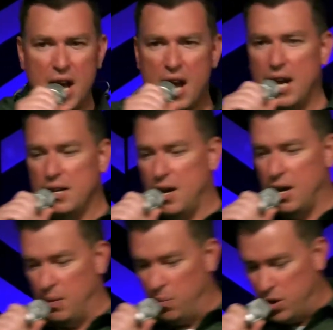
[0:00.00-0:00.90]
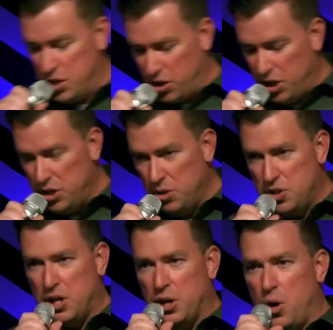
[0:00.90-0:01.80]
and uh, what you're going to do is
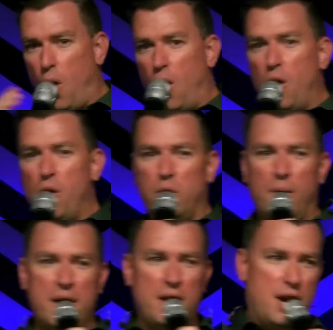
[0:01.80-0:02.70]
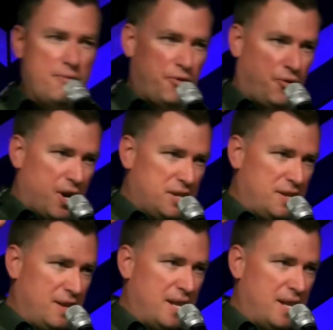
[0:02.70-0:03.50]
you're going to go all the way up front,